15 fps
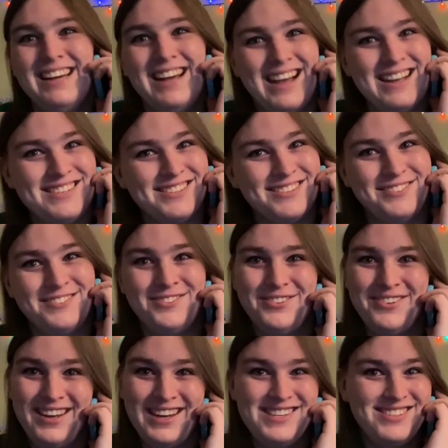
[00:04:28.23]

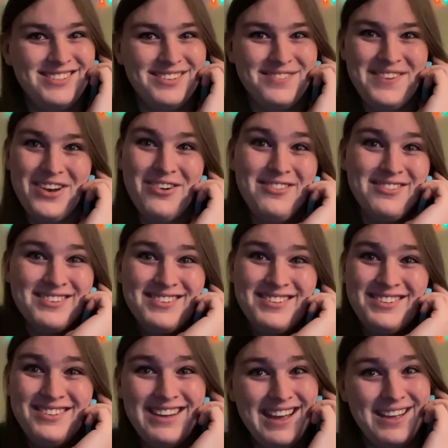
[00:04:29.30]
I should have known
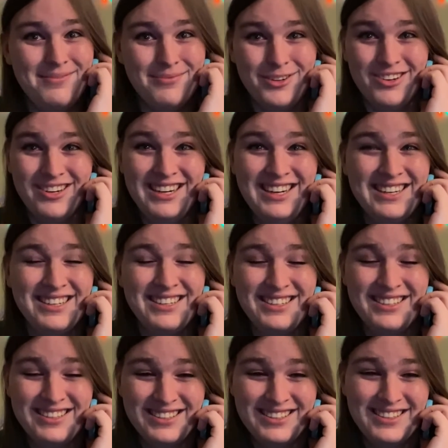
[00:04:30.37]
you had more.
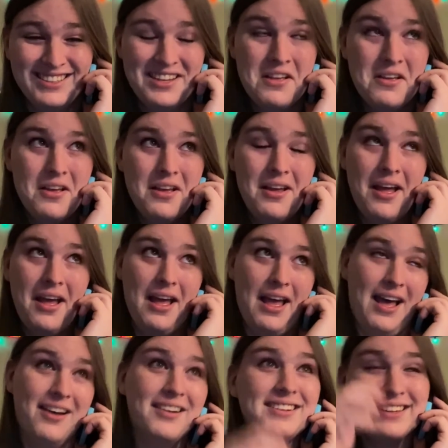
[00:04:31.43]

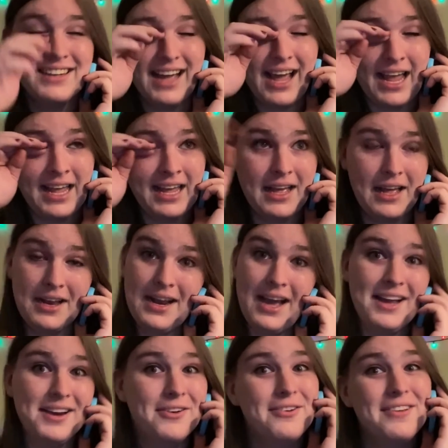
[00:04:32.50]
How did I not
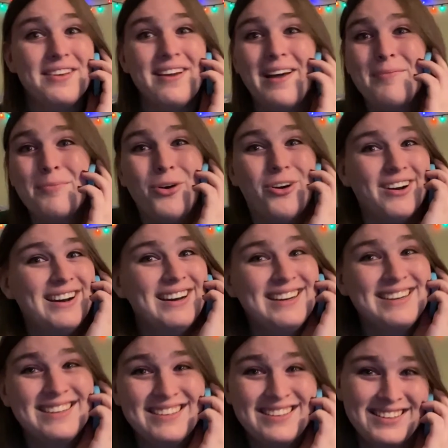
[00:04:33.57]
know you had more?
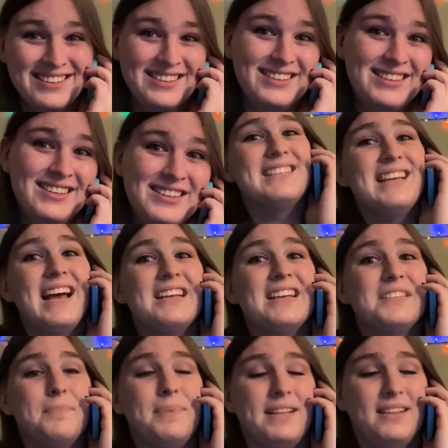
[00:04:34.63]
This
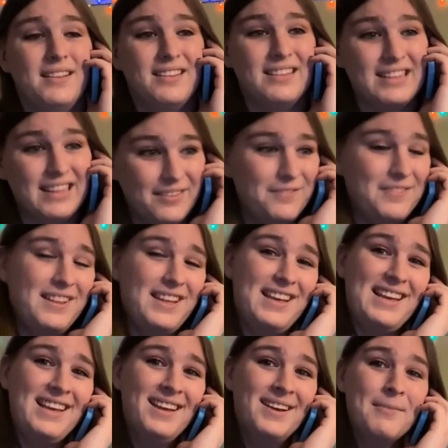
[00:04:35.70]
has been
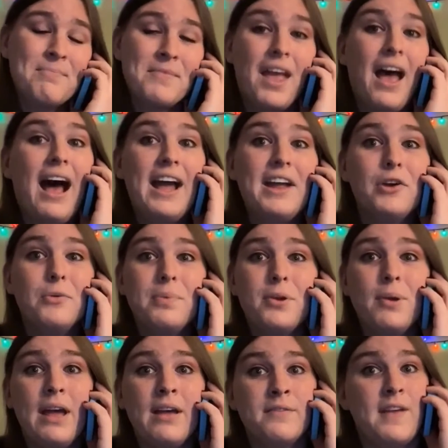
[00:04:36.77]
lovely. I
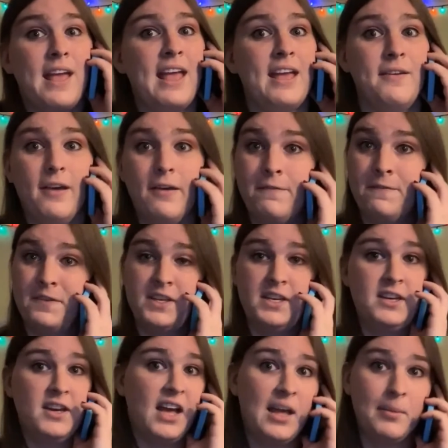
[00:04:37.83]
hope you have a
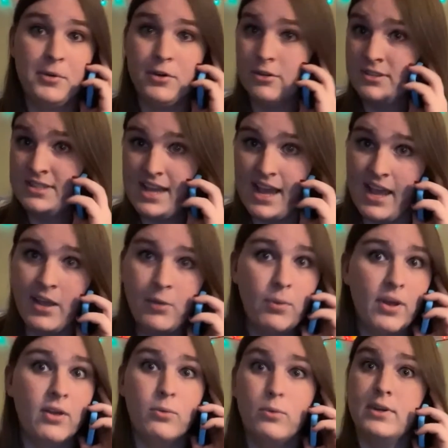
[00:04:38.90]
phenomenal day.
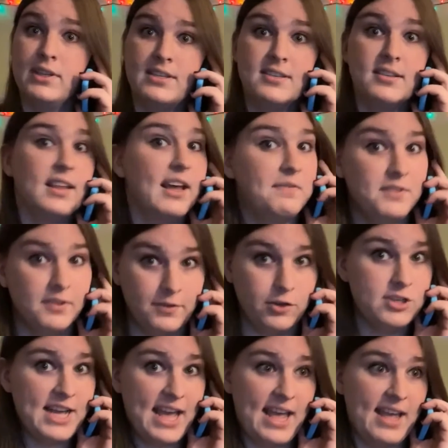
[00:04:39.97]
Well, what's left of
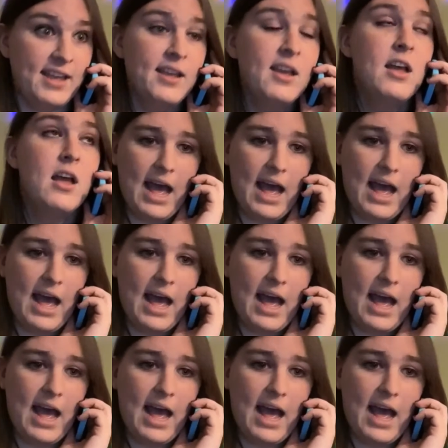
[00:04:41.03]
your day.